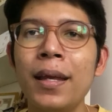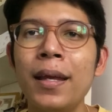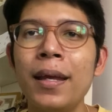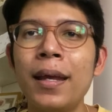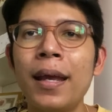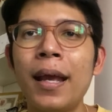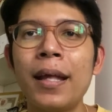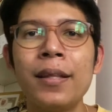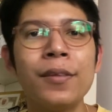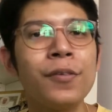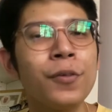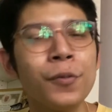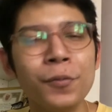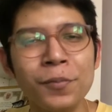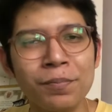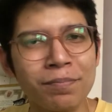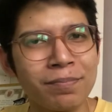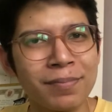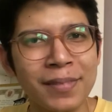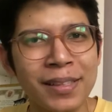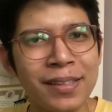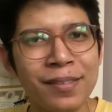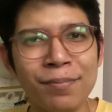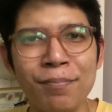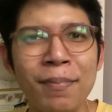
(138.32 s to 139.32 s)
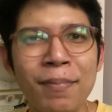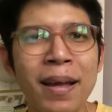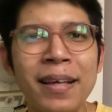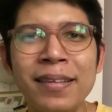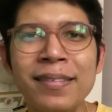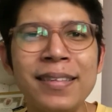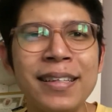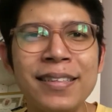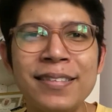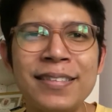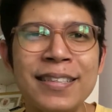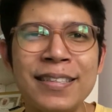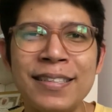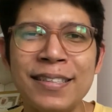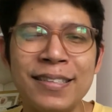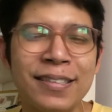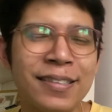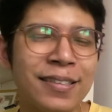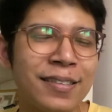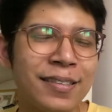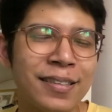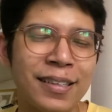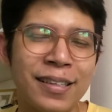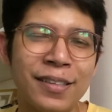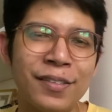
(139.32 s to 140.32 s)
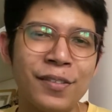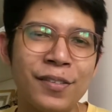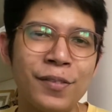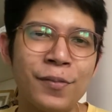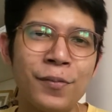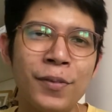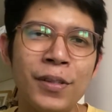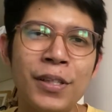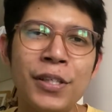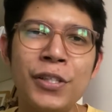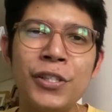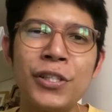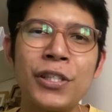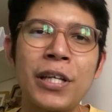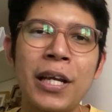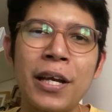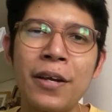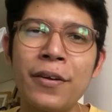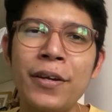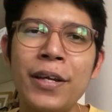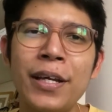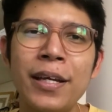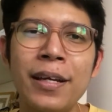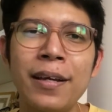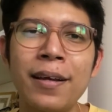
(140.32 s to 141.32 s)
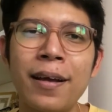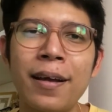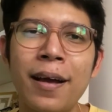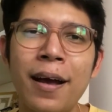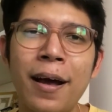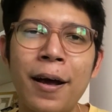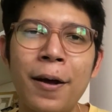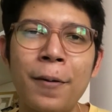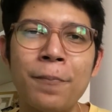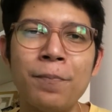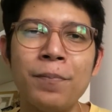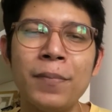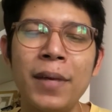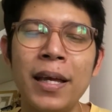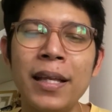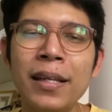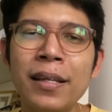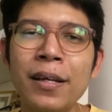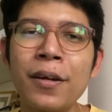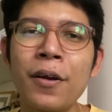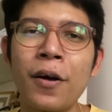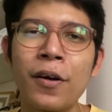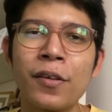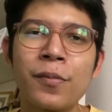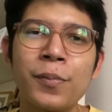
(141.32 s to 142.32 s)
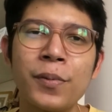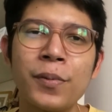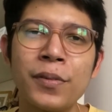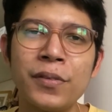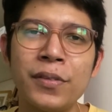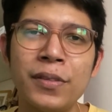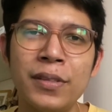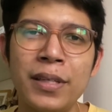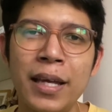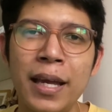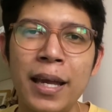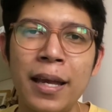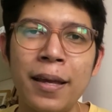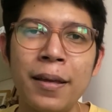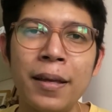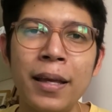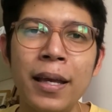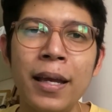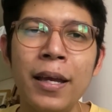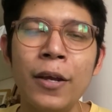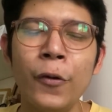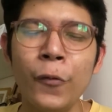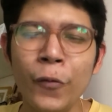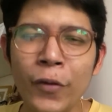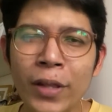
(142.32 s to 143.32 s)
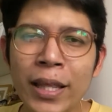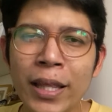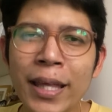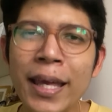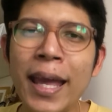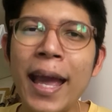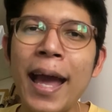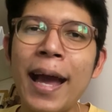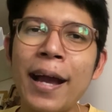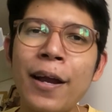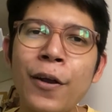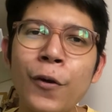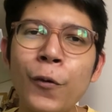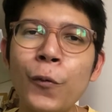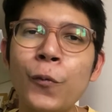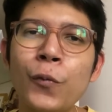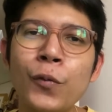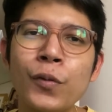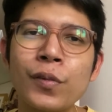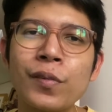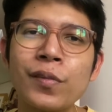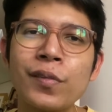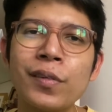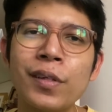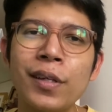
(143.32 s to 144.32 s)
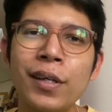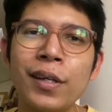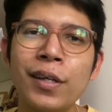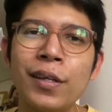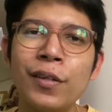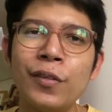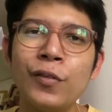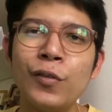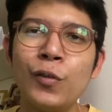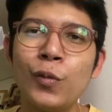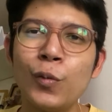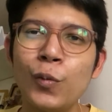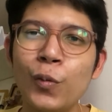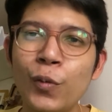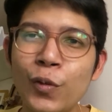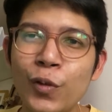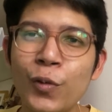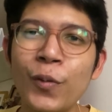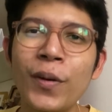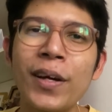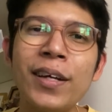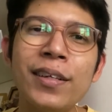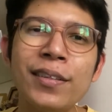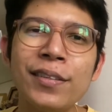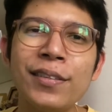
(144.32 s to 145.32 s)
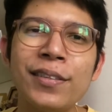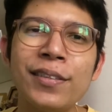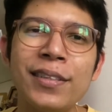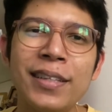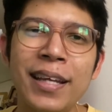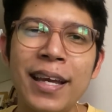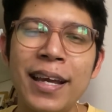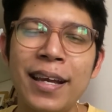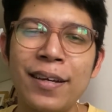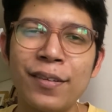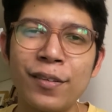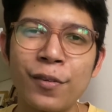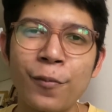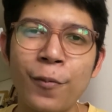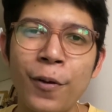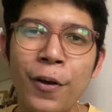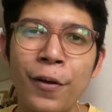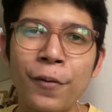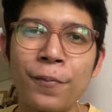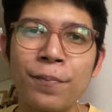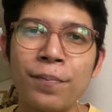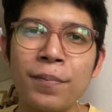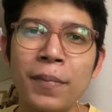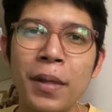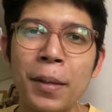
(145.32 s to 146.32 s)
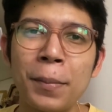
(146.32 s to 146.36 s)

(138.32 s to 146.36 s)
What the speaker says: And so this message that Jesus is really sharing in the gospel today really echoes to us today as well.